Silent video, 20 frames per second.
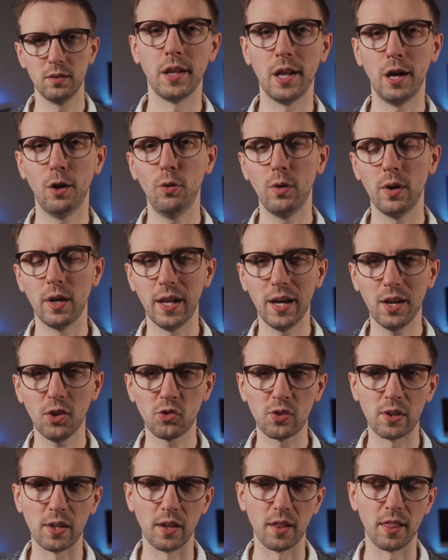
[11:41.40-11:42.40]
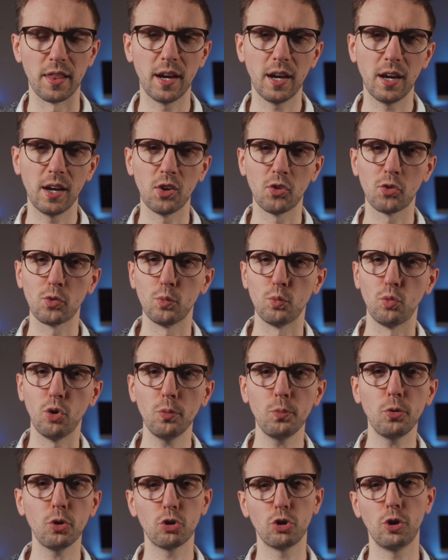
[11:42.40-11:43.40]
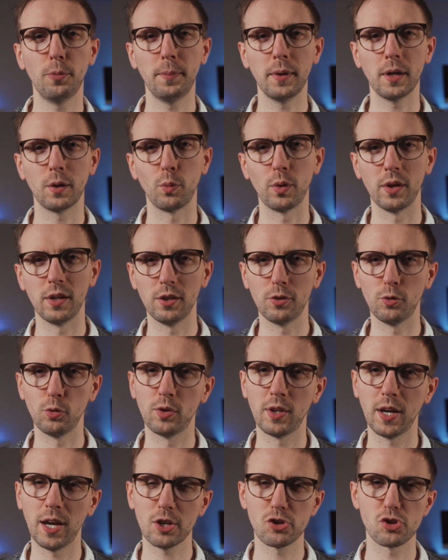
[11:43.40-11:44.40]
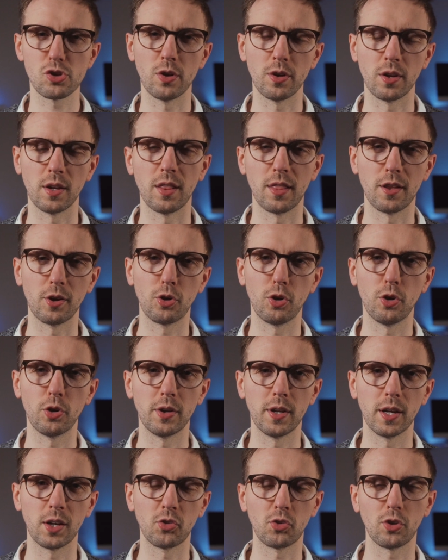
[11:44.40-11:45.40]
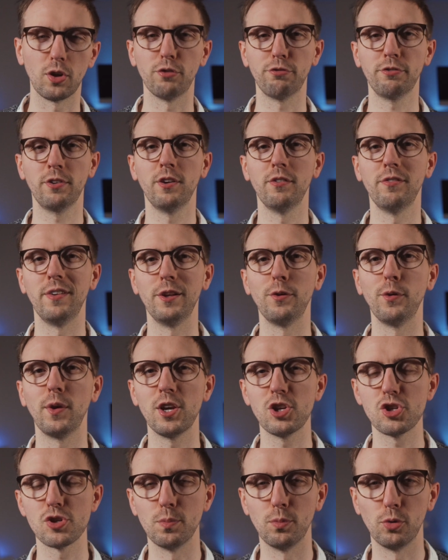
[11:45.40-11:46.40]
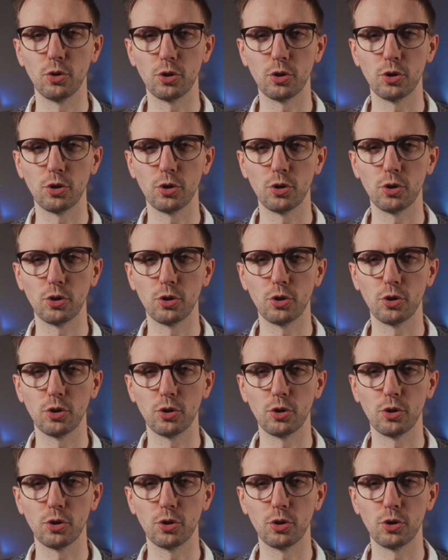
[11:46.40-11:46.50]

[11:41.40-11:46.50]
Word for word: Now, lastly, there is one more topic we need to touch on in the context of valuation